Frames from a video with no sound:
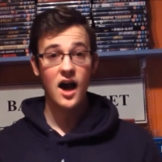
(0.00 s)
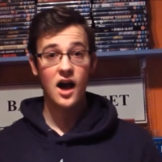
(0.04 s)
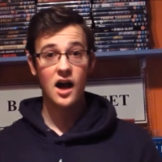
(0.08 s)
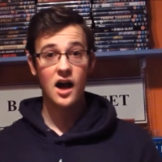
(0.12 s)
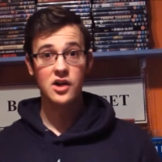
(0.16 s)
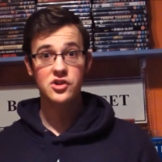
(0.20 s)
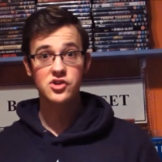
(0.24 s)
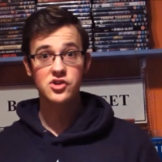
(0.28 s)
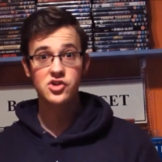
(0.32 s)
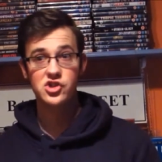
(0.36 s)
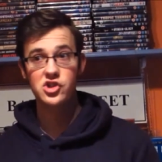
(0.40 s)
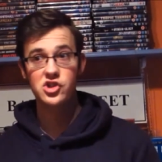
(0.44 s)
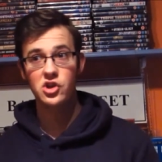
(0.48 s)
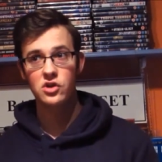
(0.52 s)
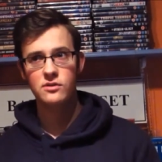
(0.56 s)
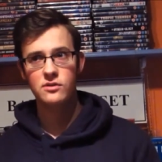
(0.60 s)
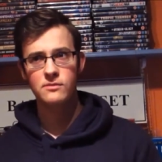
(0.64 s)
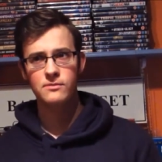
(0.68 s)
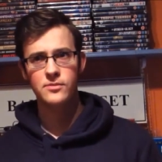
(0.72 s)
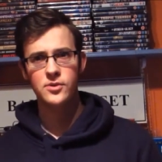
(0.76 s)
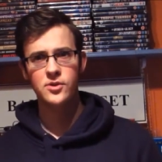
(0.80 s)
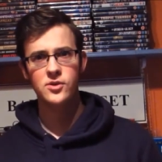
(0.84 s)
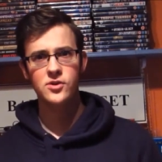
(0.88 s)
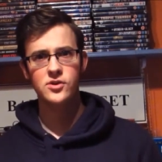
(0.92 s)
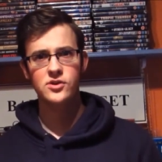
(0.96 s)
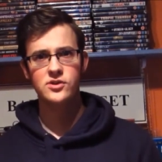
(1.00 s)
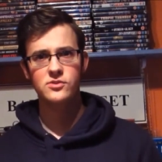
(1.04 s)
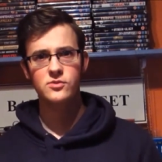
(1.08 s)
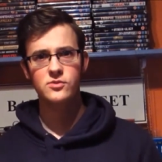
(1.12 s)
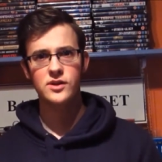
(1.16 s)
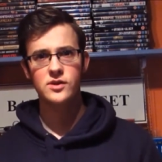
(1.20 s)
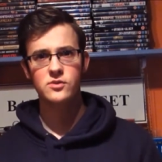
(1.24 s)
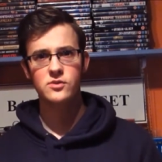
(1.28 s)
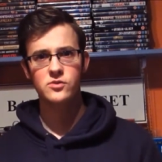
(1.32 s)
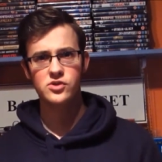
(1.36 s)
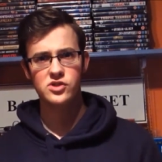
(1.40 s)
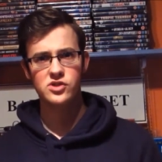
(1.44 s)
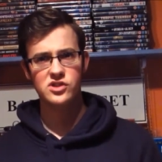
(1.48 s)
and Jon
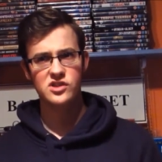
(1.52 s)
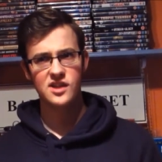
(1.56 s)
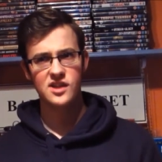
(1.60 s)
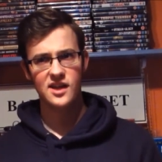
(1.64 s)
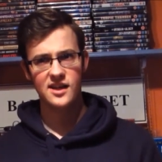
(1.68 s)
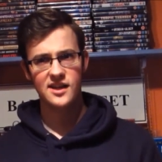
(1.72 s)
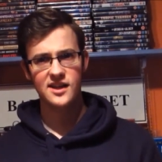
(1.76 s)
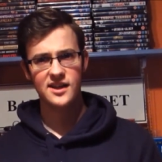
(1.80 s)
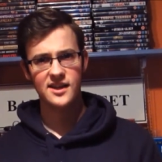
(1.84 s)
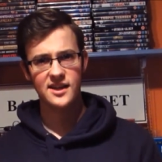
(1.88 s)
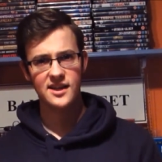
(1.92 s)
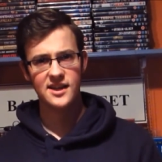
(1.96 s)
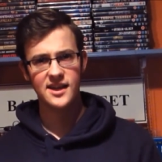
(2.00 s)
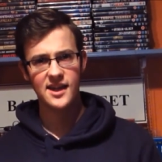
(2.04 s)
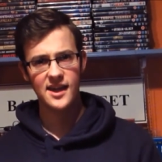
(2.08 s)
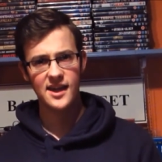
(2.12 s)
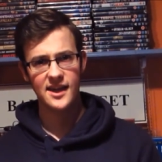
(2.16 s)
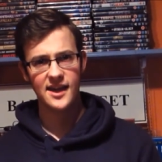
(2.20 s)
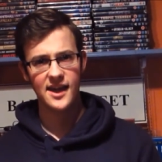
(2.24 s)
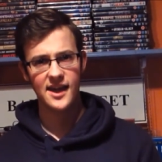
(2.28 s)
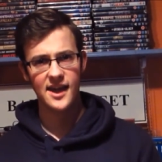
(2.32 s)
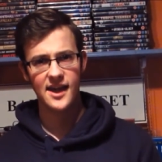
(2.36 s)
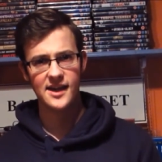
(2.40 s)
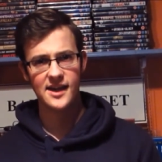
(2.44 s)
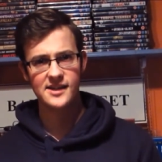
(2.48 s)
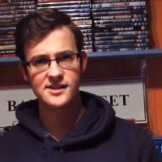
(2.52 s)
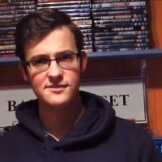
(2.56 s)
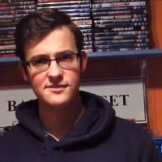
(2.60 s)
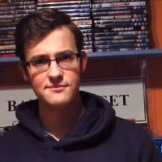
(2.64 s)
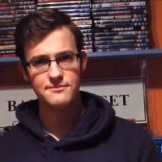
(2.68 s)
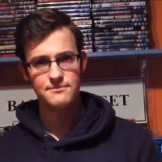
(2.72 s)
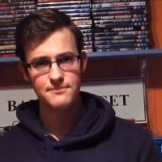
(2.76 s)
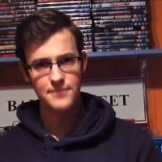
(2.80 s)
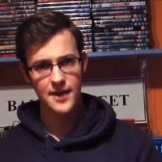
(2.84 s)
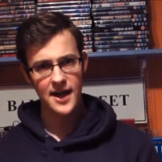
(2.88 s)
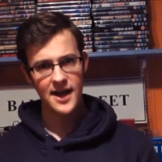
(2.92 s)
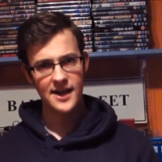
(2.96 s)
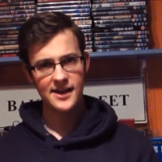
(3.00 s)
Pertwee was just kind of kick-ass and
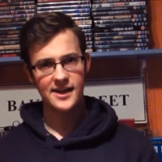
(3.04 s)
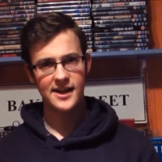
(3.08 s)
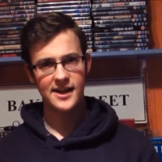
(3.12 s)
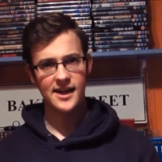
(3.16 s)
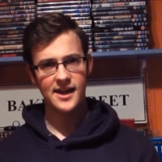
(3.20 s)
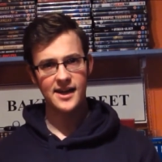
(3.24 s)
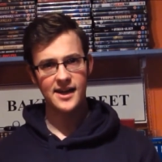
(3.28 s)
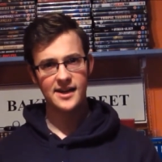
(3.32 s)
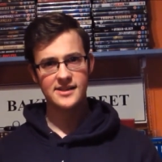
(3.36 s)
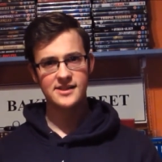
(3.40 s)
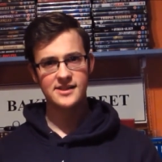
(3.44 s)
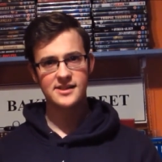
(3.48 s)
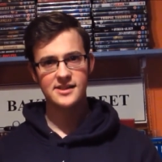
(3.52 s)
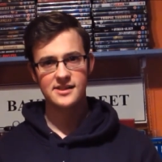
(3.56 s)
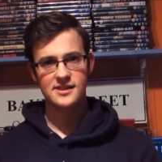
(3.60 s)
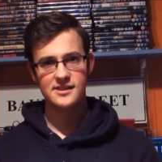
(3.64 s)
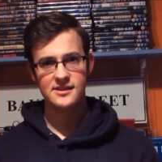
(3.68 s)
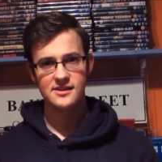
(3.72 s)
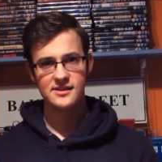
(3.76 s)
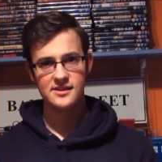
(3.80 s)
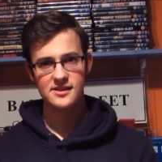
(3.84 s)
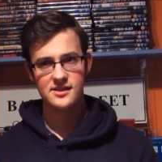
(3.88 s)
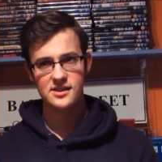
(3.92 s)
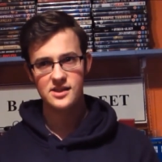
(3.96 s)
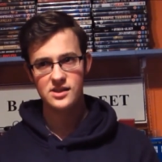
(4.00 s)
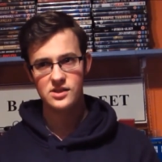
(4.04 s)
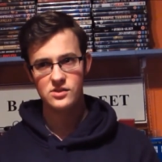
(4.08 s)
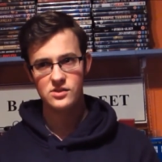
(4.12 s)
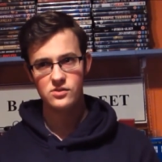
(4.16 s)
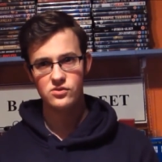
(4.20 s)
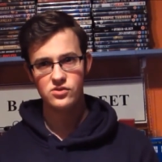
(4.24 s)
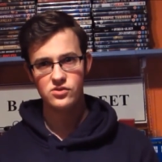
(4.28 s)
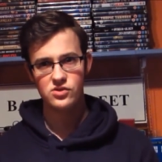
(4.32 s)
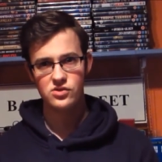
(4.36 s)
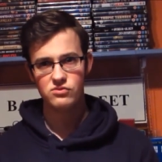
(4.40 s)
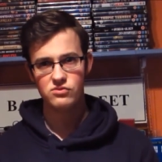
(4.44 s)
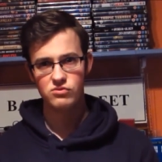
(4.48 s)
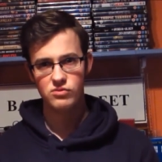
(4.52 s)
badass, and he
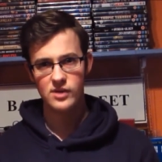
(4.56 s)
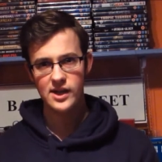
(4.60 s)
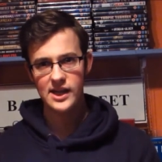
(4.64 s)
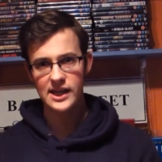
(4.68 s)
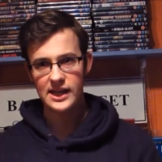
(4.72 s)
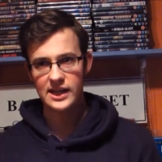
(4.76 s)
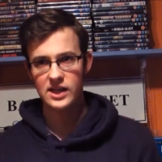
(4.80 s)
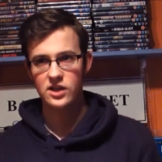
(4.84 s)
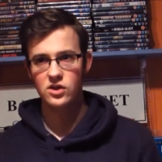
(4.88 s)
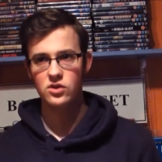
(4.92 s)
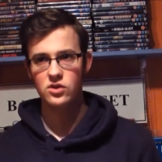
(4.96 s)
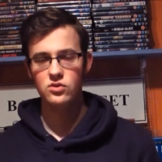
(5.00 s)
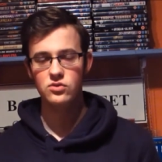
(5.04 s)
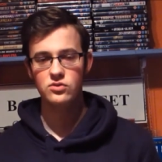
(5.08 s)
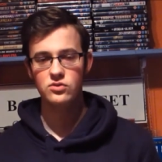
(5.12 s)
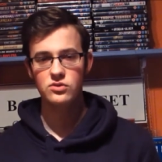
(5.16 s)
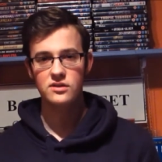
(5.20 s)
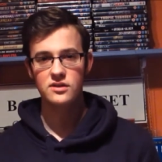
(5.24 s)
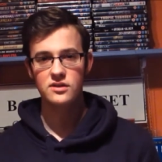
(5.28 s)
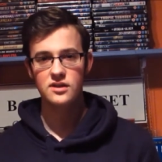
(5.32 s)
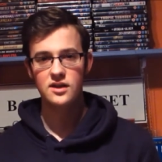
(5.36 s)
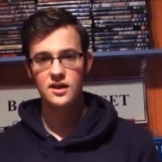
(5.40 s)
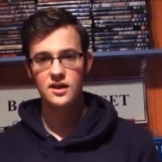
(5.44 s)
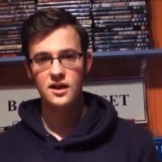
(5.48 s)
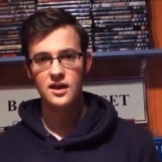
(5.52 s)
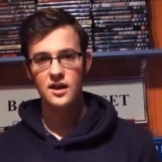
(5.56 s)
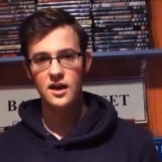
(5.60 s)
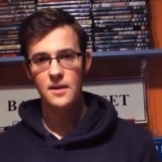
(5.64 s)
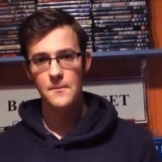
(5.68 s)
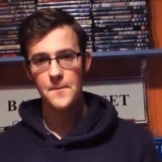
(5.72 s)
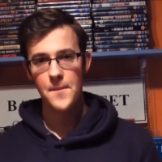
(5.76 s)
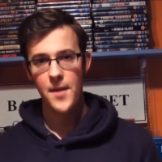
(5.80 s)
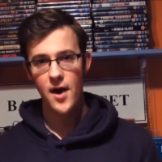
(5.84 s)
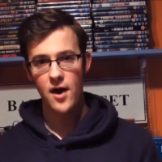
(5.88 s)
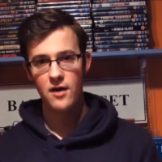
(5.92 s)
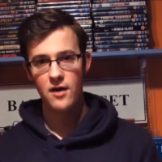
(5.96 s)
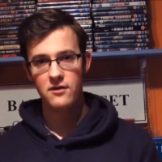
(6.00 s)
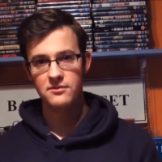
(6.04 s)
was just really cool,
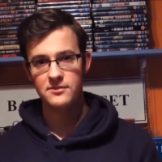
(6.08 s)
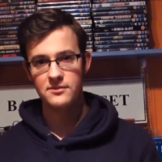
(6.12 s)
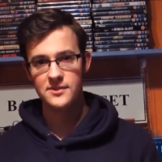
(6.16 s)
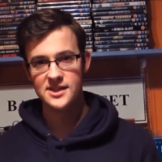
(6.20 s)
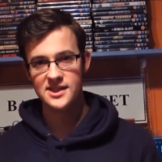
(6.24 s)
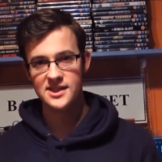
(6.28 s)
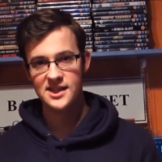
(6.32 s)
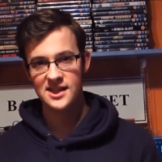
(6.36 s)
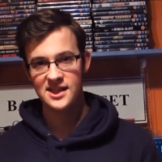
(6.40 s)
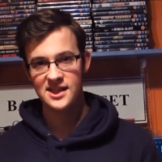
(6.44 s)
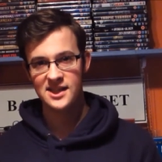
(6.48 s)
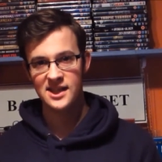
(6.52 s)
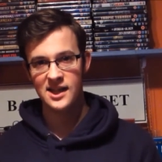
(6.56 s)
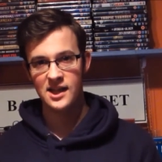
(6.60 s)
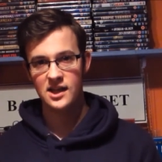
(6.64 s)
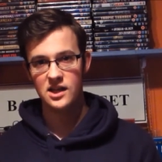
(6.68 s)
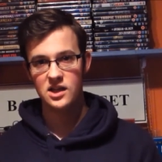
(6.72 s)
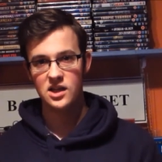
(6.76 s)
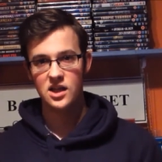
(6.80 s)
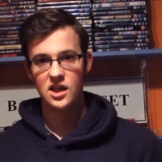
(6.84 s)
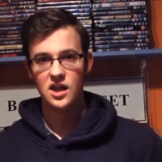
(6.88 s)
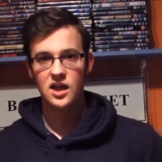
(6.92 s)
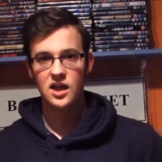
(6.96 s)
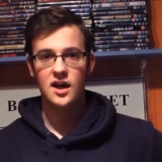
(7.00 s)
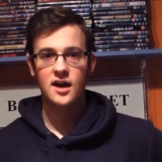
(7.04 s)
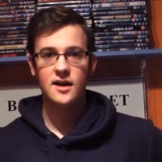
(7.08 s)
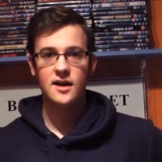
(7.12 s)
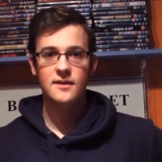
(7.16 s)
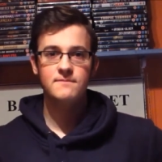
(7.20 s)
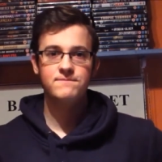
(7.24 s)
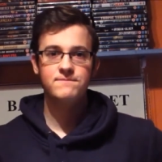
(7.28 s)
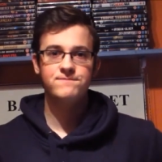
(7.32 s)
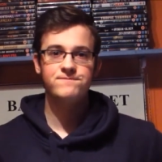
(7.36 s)
apart from his little yellow car.